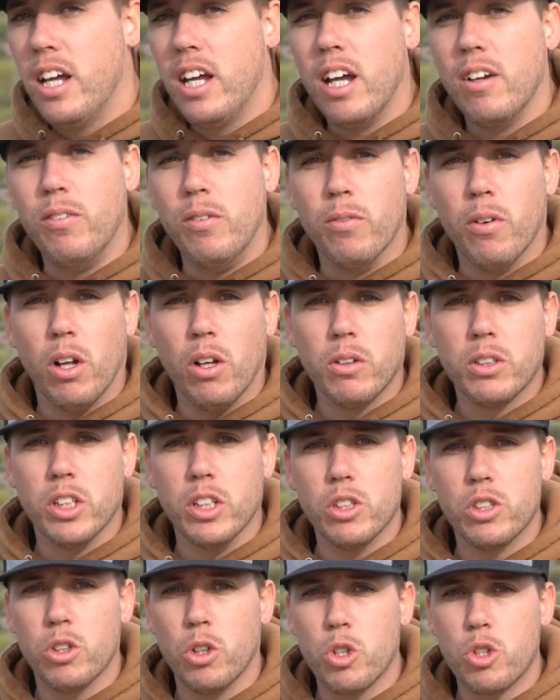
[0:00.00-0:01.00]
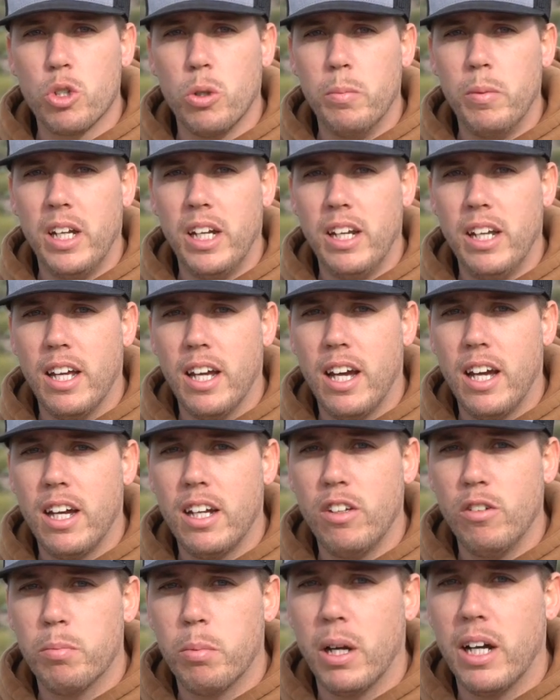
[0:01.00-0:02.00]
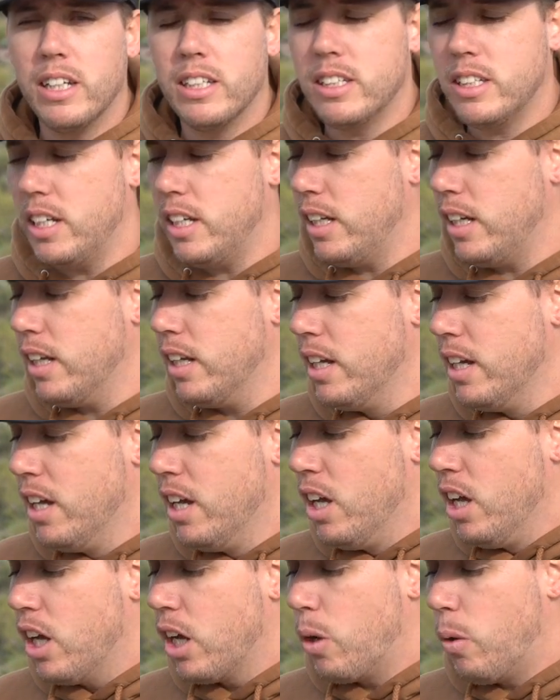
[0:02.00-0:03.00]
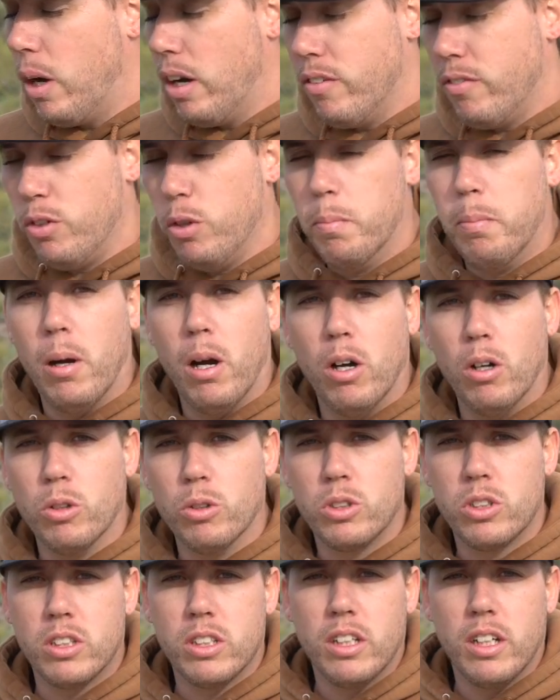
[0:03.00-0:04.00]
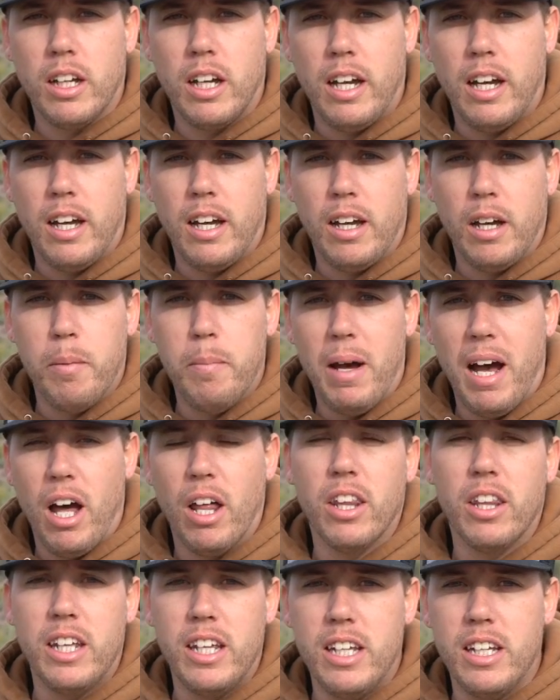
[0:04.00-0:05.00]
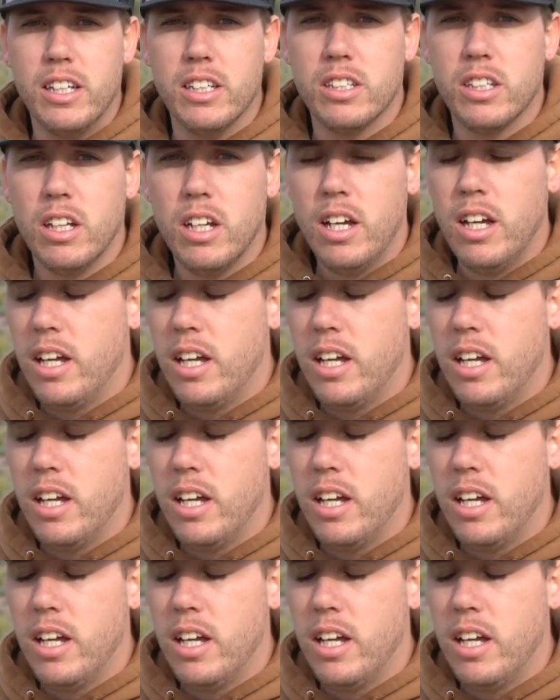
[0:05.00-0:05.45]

If you follow us on social media, you've probably seen quite a few posts about these.